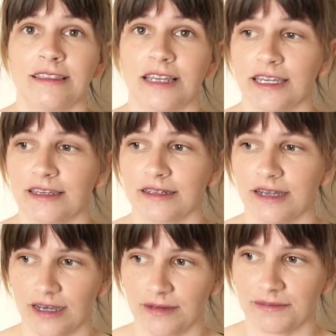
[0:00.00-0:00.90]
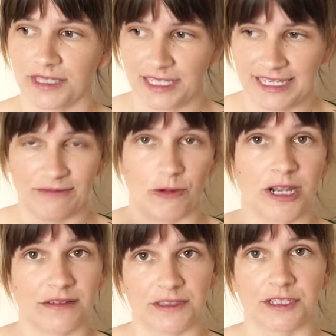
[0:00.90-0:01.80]
like
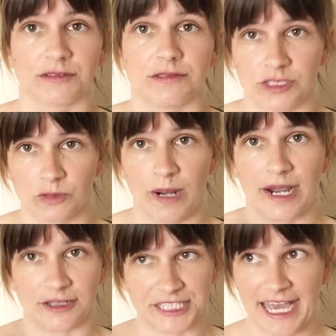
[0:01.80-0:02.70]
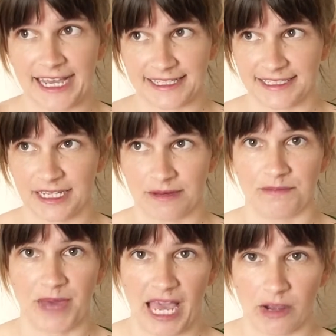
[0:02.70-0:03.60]
one of the squares has like a
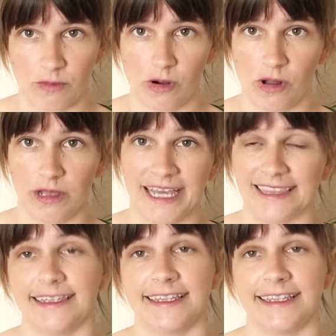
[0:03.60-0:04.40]
back wall at